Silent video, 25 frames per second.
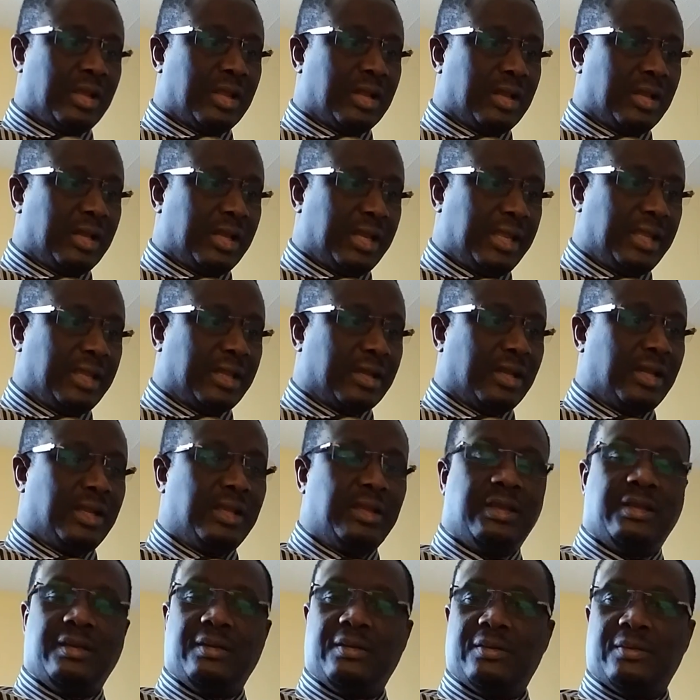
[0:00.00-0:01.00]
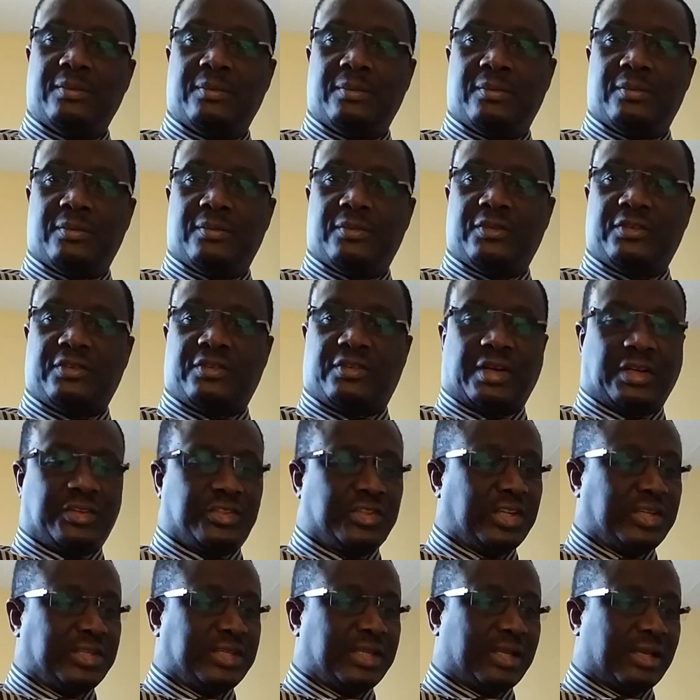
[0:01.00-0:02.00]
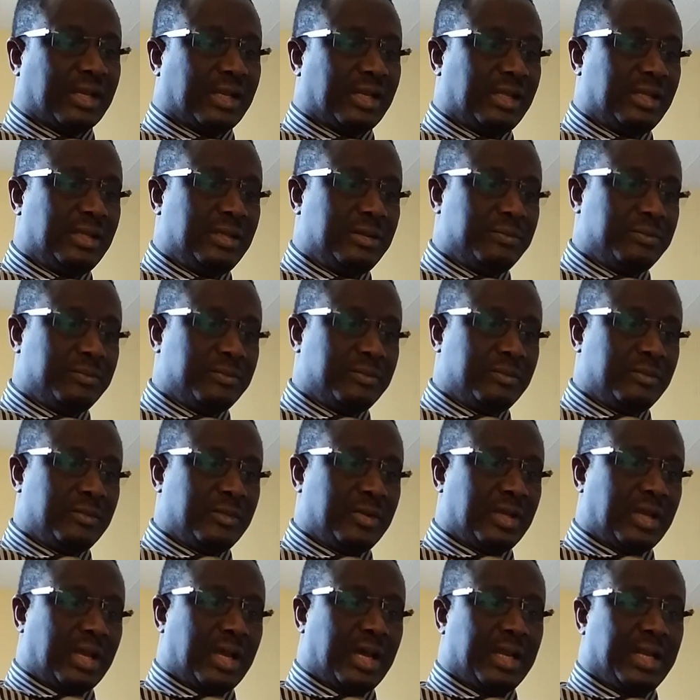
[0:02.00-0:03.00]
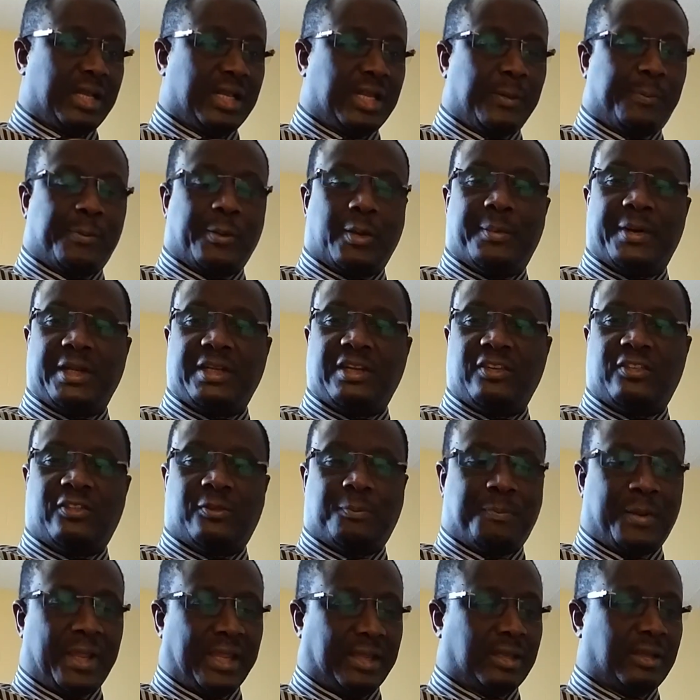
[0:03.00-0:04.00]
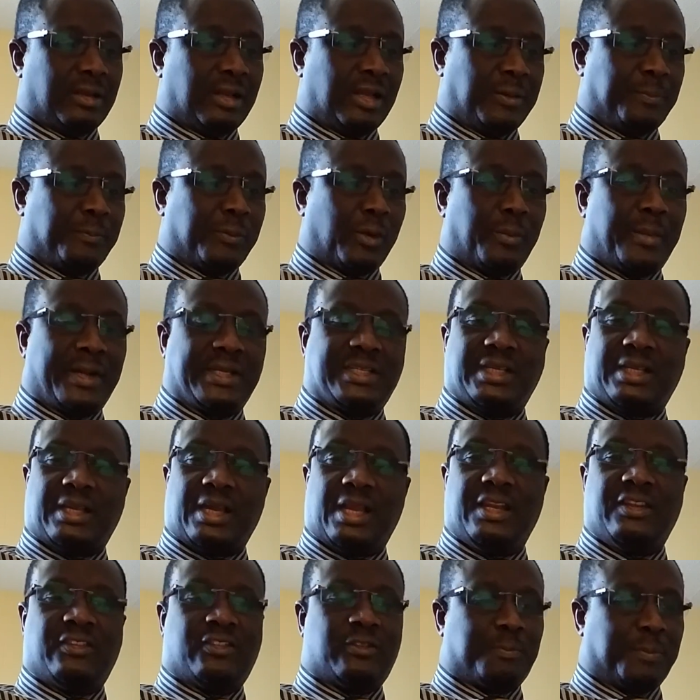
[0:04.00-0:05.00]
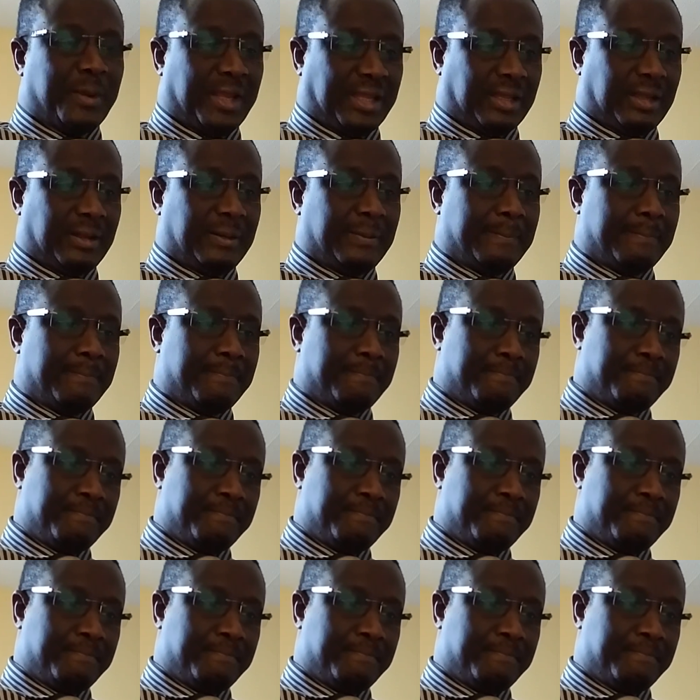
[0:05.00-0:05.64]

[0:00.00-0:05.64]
Legally, strategically, and diplomatically speaking,